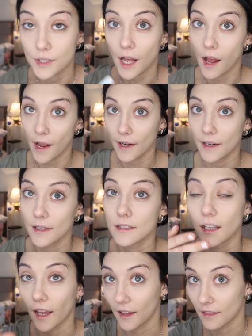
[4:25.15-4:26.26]
side
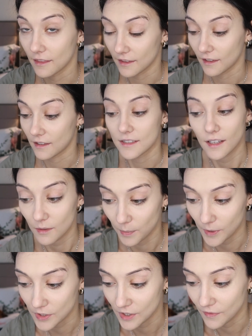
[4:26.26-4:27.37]
to get this other
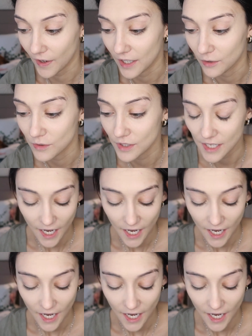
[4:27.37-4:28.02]
person's vitals,